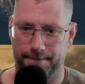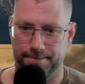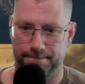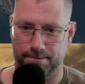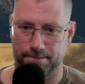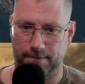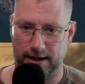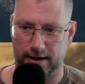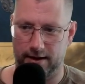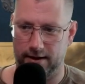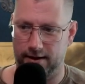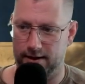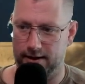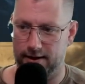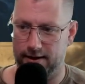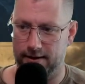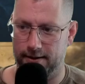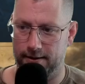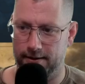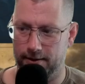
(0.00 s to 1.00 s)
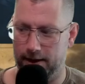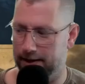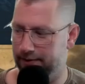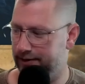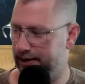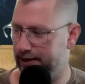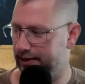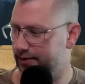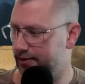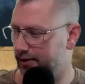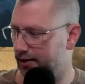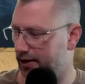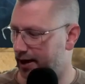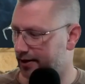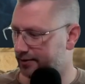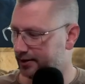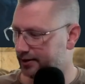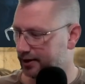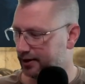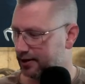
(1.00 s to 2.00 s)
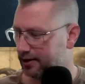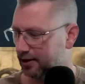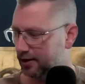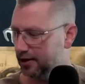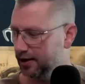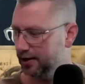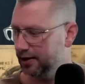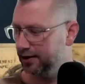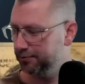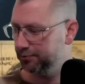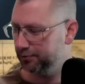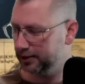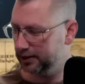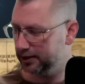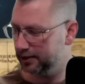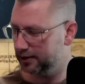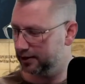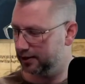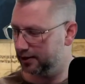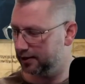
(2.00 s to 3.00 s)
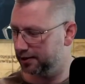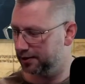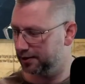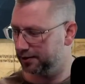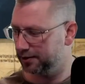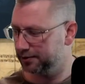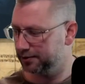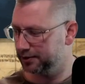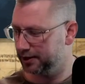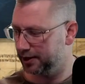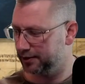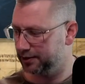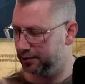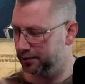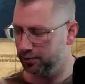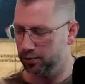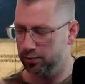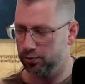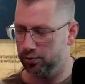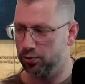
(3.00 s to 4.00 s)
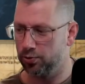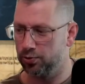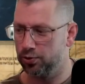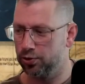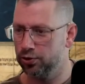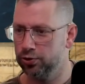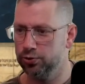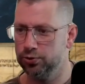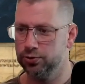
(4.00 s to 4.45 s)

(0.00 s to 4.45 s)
Well, that I think if we that will conclude